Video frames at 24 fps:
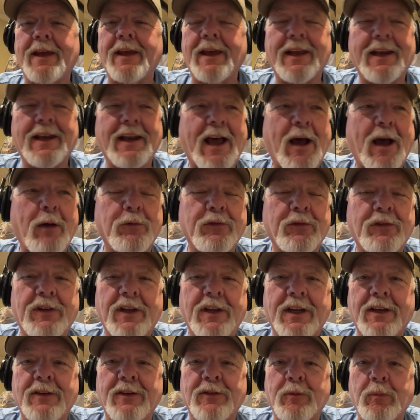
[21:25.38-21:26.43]
that. I was
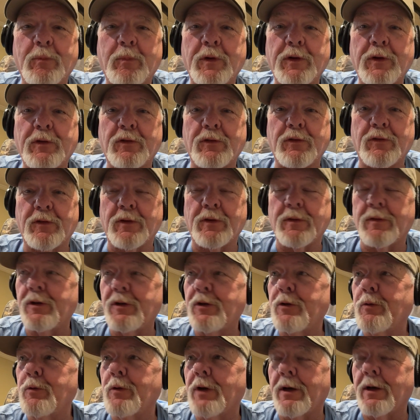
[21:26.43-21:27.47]
digging some pictures of
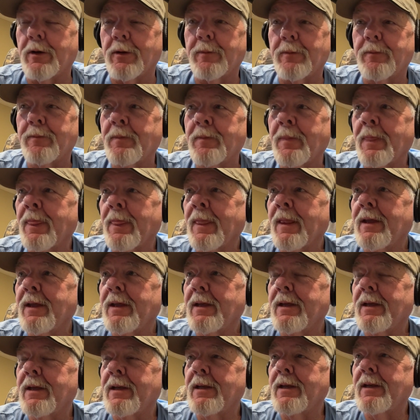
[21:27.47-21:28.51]
you out
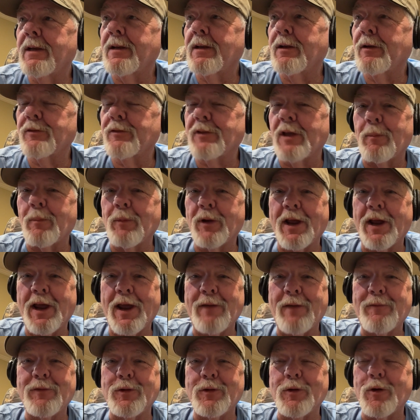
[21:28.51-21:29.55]
because I'm going to
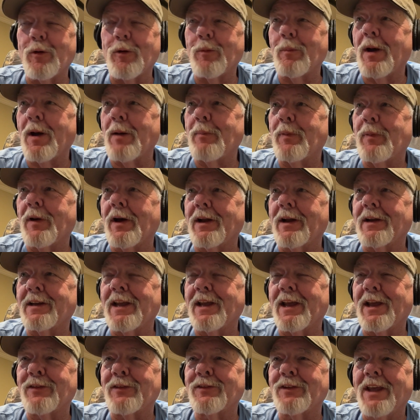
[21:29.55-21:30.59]
have you on my
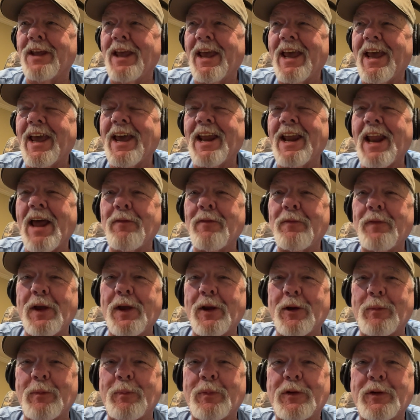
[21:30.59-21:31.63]
podcast. And I
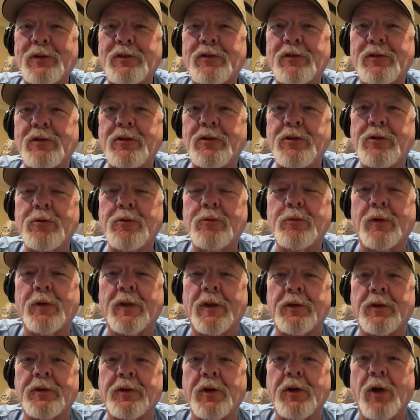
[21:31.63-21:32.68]
found a picture of you
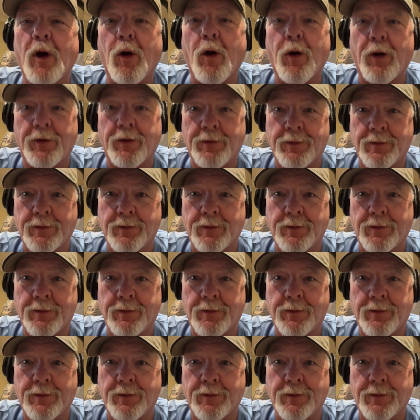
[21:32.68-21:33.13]
with a dart.